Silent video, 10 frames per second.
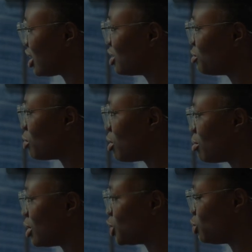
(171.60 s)
to
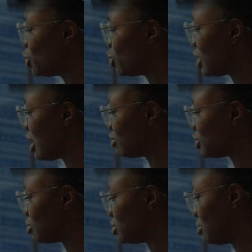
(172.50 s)
modify SAP's
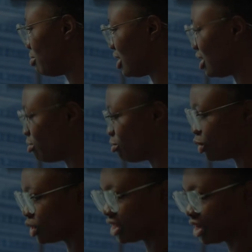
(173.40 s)
standard functionality